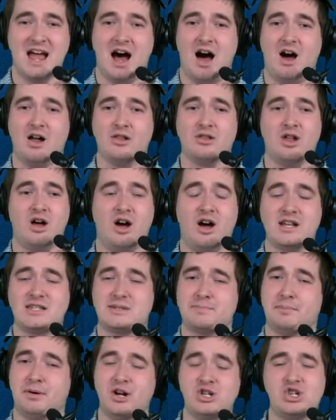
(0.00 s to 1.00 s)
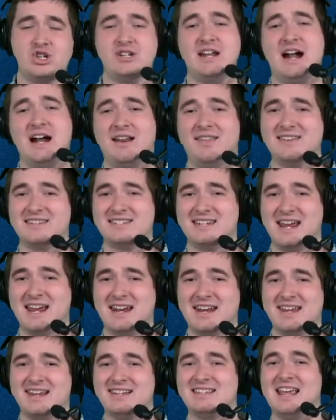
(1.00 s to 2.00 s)
A loss puts you down in the
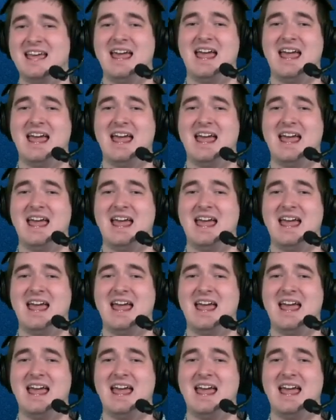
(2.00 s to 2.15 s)
standings,